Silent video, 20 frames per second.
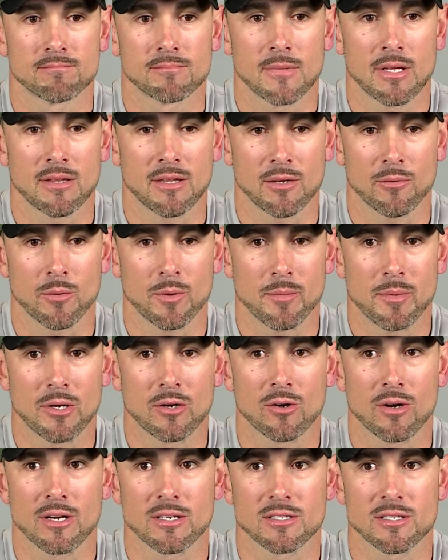I think we'd be
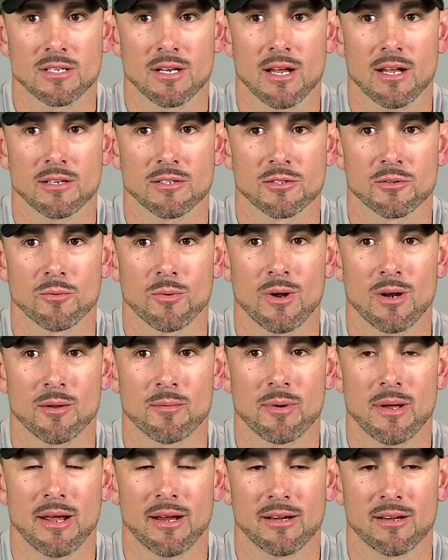crazy not to want him
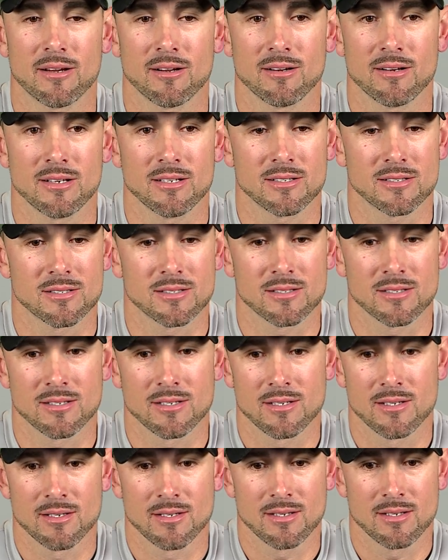back here. He's
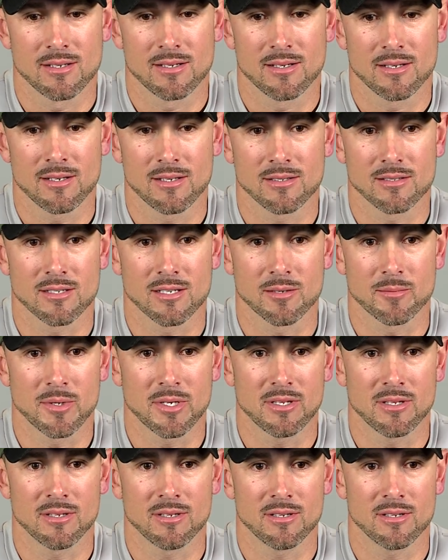going to
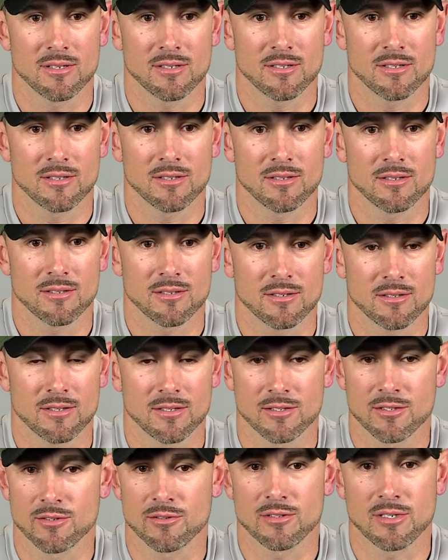be the
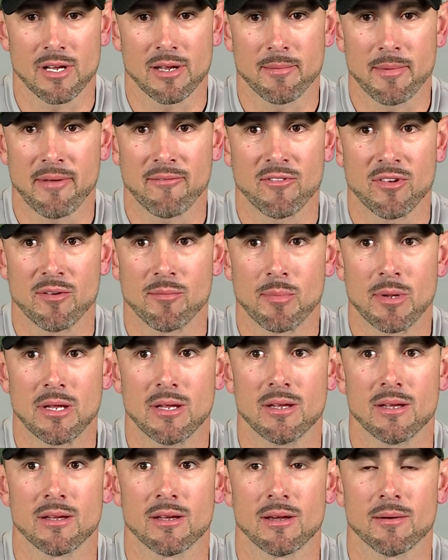two-time
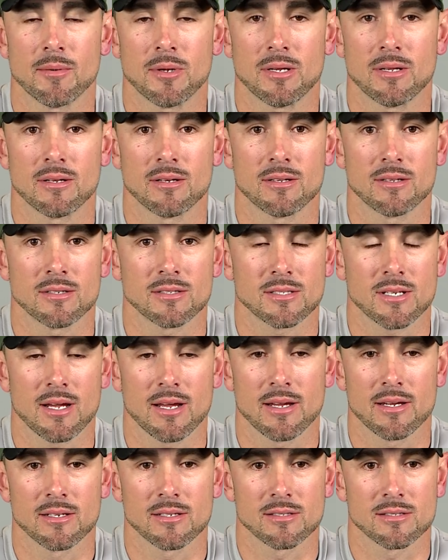MVP. I mean, this
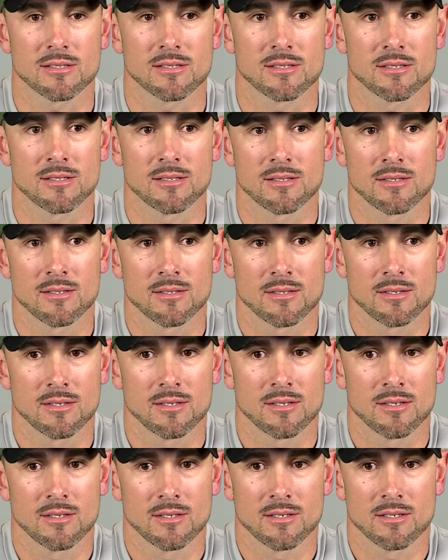guy
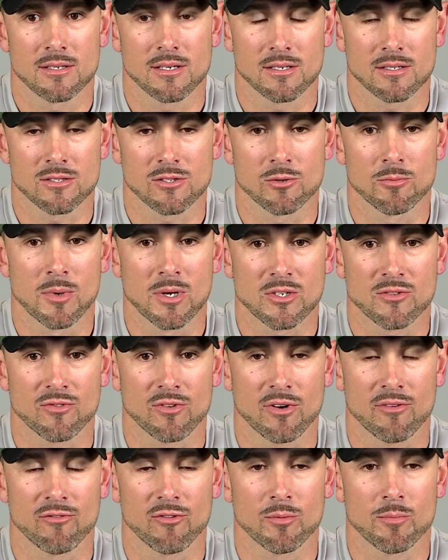does so much
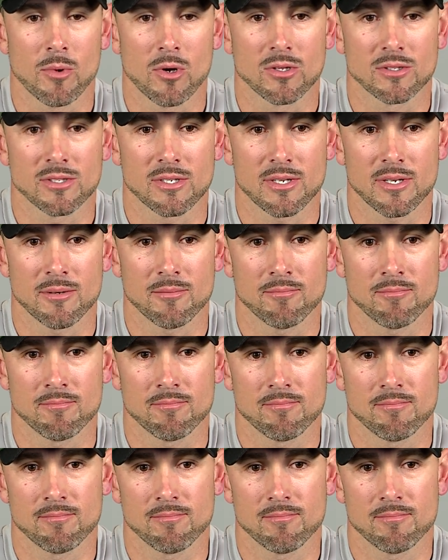for a football team.